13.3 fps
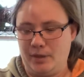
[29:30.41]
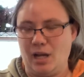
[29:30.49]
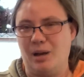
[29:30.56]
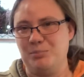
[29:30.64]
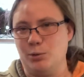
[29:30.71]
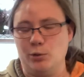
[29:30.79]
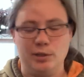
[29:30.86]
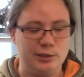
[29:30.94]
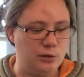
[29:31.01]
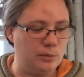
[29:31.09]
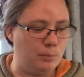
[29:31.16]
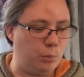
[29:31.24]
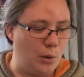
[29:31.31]
up to a
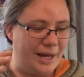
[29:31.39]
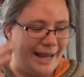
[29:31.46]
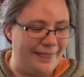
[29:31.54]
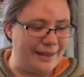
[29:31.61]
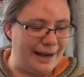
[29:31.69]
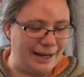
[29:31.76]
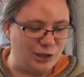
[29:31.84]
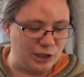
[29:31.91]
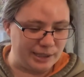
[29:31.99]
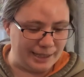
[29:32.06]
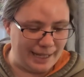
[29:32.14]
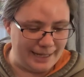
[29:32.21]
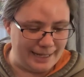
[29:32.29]
certain point, and then I
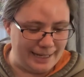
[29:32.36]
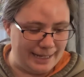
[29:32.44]
just let